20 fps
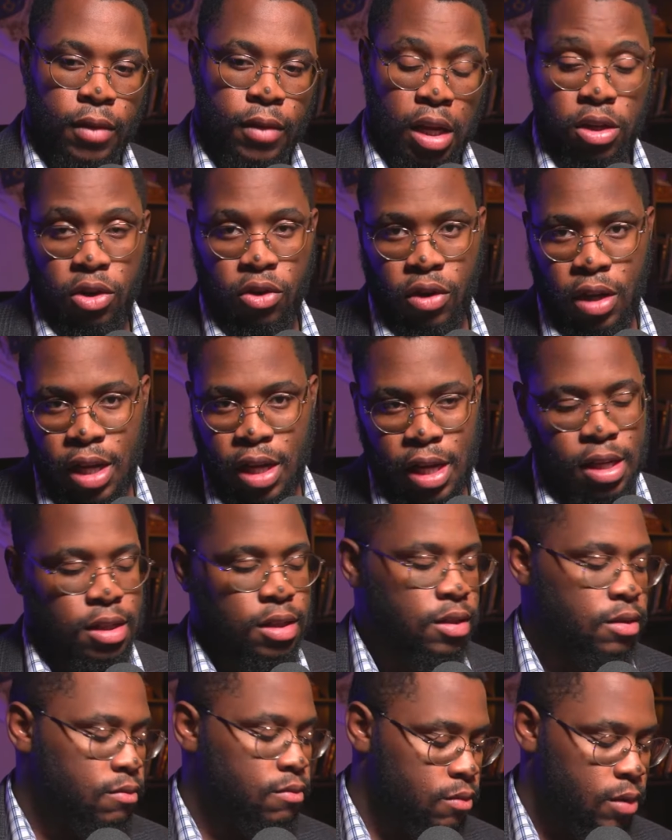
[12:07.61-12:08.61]
and
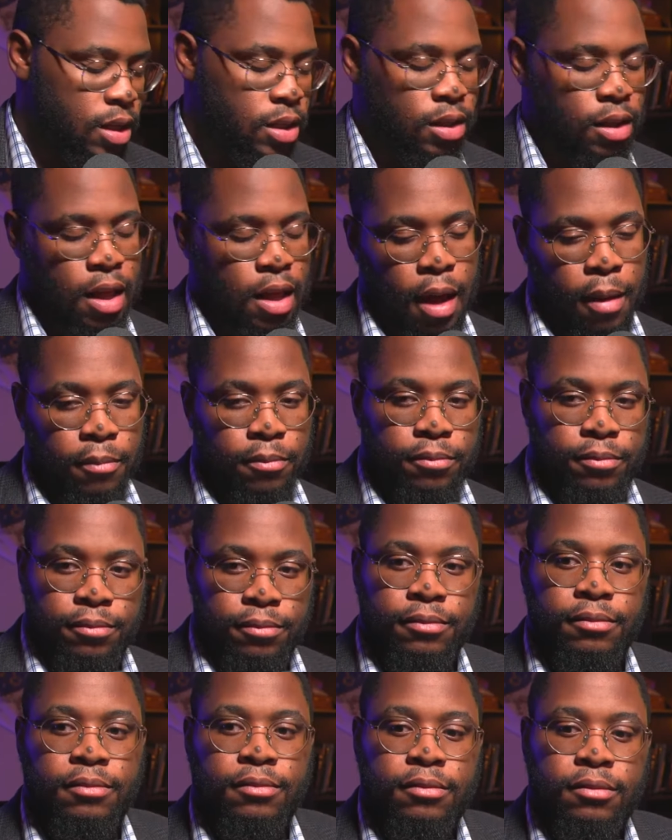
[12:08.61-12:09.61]
decrees and this and that.
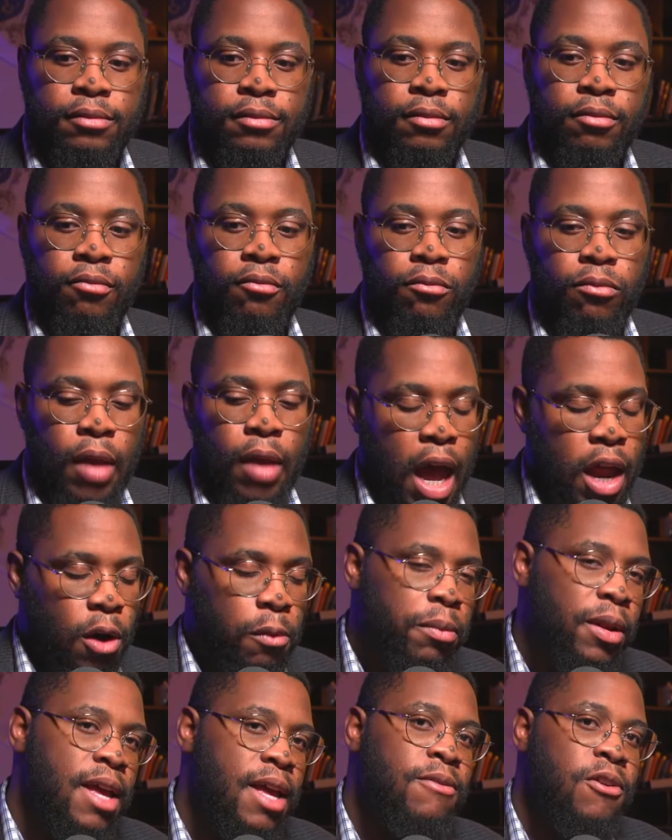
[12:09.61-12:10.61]
I
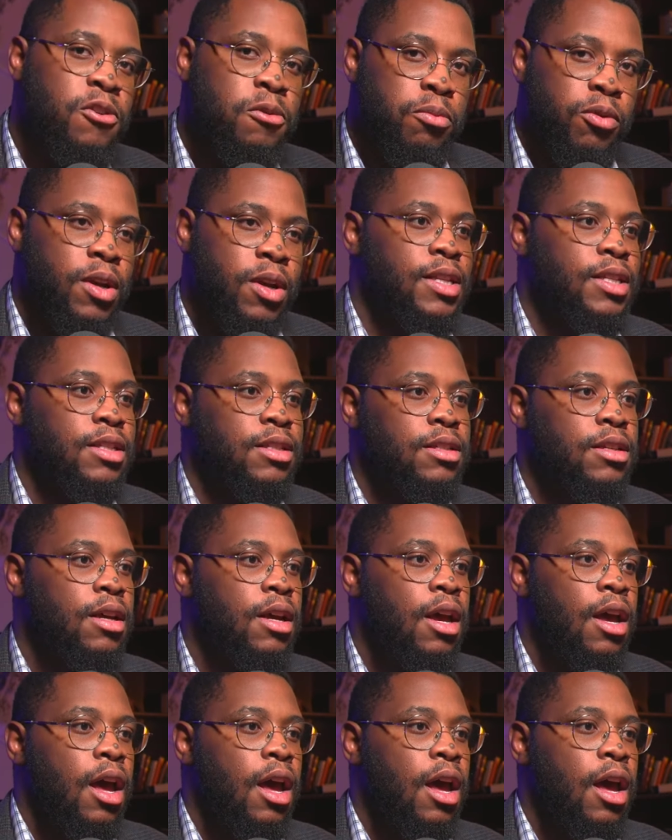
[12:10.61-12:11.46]
don't blame those priests.